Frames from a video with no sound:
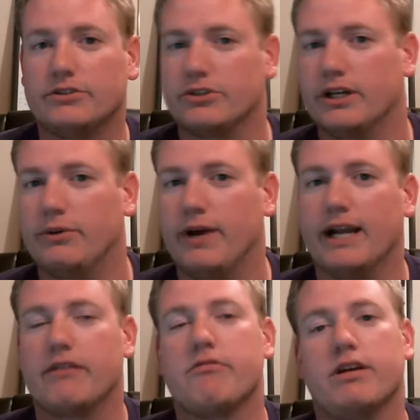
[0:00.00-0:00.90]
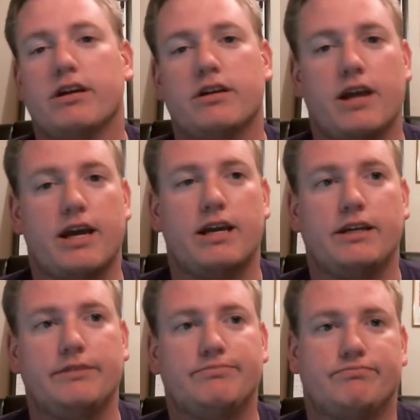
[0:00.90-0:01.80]
try wacky rigging
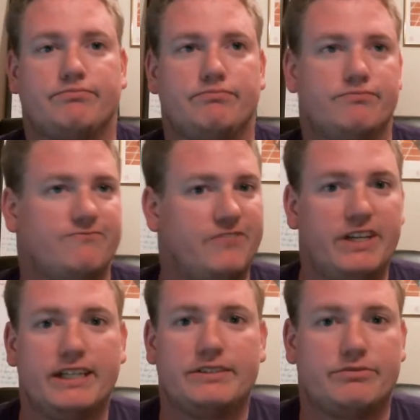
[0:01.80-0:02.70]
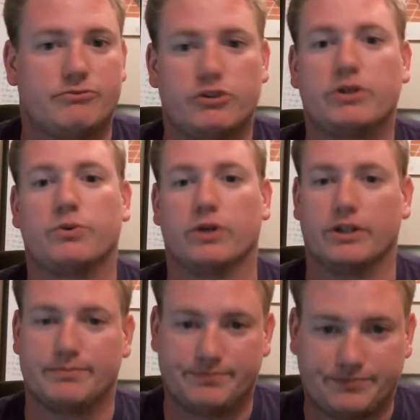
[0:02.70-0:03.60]
a finesse trick
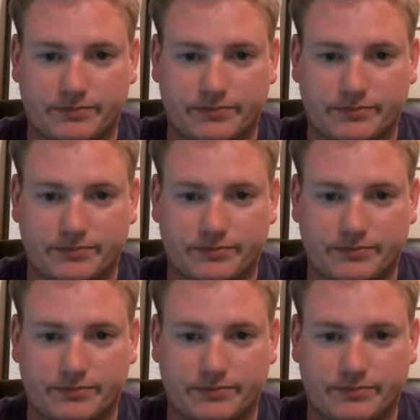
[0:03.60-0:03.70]
worm.